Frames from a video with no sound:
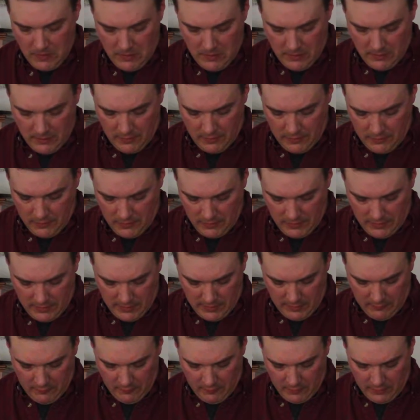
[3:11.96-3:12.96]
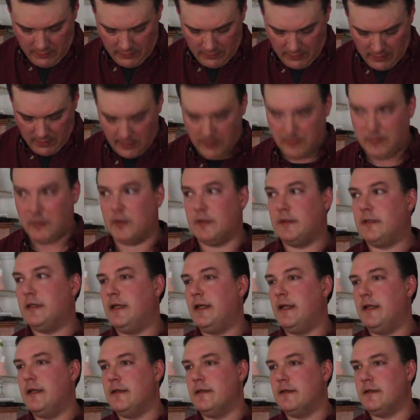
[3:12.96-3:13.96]
The third thing we want to talk about
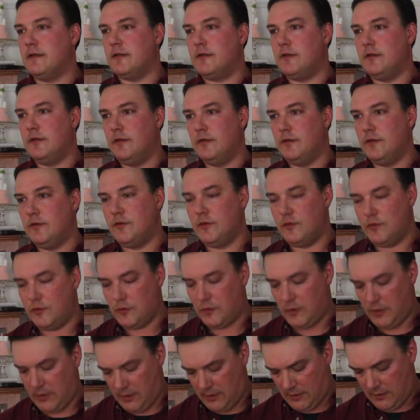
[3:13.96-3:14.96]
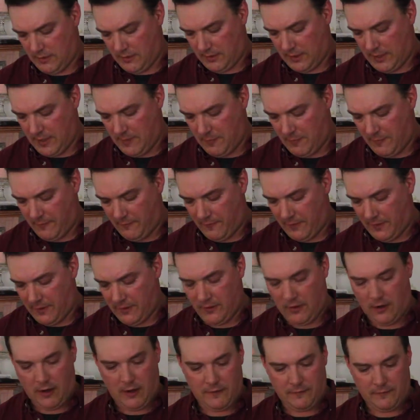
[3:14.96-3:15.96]
today is trigger. Keep your
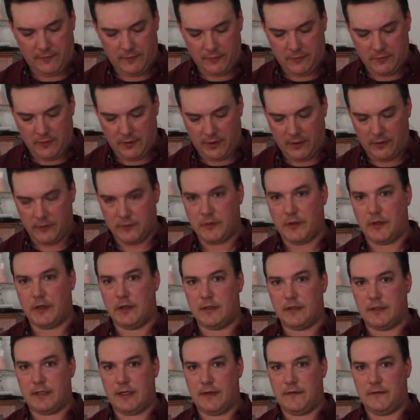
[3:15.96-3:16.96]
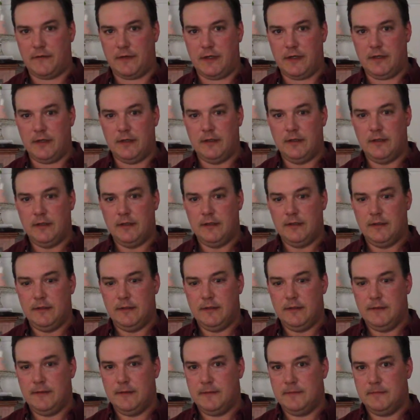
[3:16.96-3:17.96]
finger off the trigger. Trigger safety.
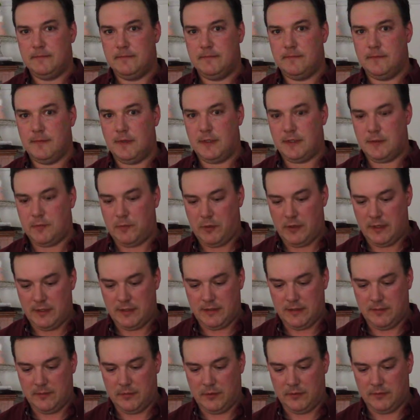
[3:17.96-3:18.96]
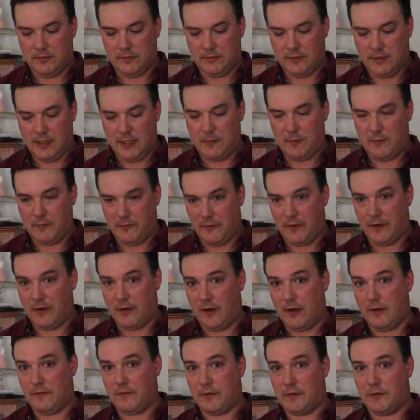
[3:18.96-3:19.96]
It's pretty simple. Keep your finger
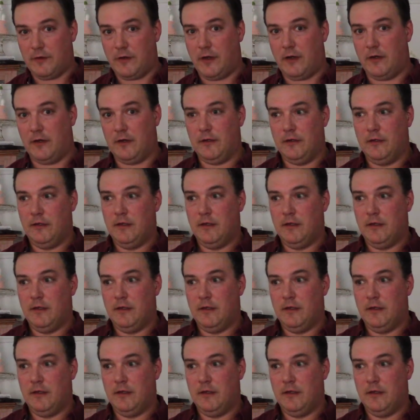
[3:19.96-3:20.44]
off the trigger.